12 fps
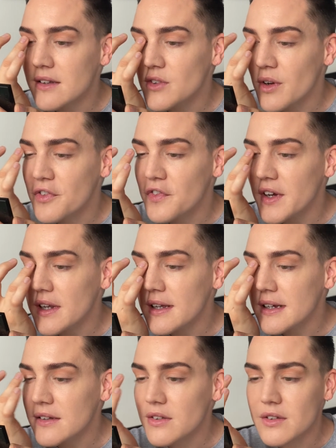so I feel
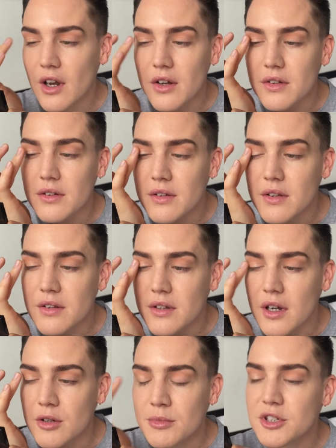like it's not
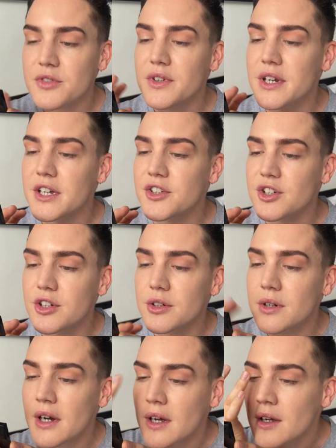so much of an
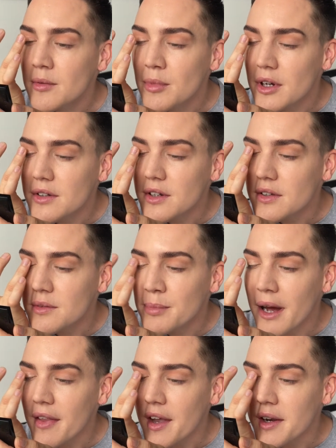issue, but just
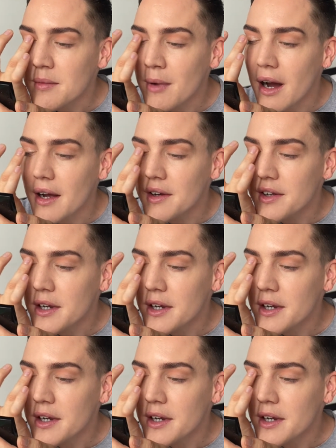bear that in mind.